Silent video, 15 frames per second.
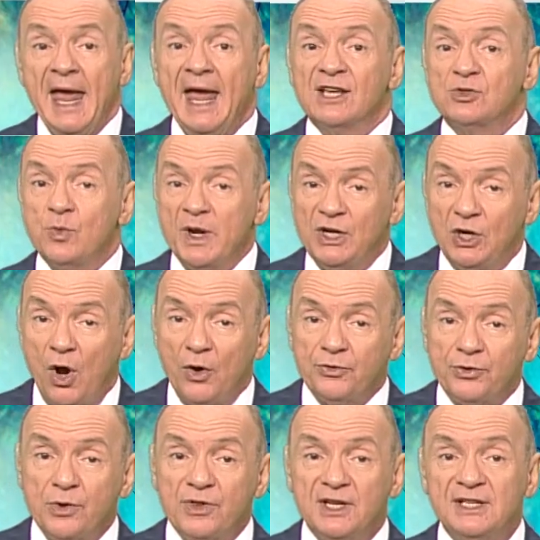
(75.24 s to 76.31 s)
As we go
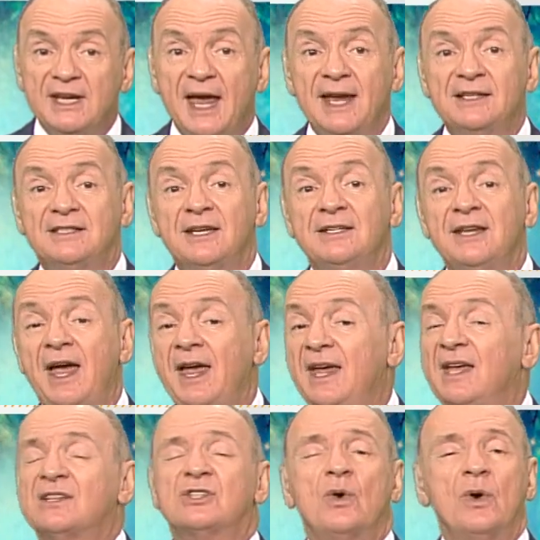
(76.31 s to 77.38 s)
through the day today,
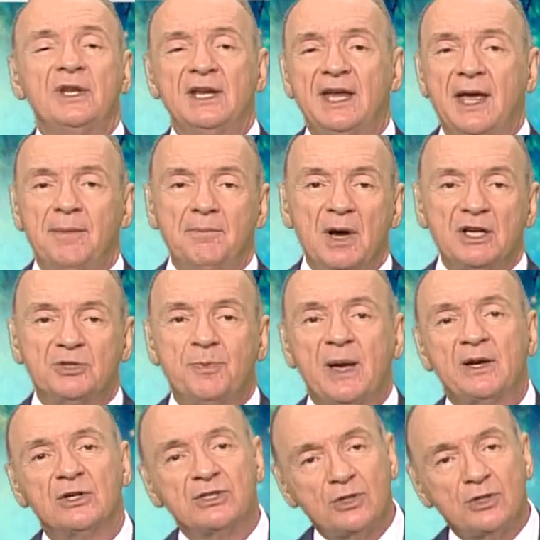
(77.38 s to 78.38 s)
it's going to get much better.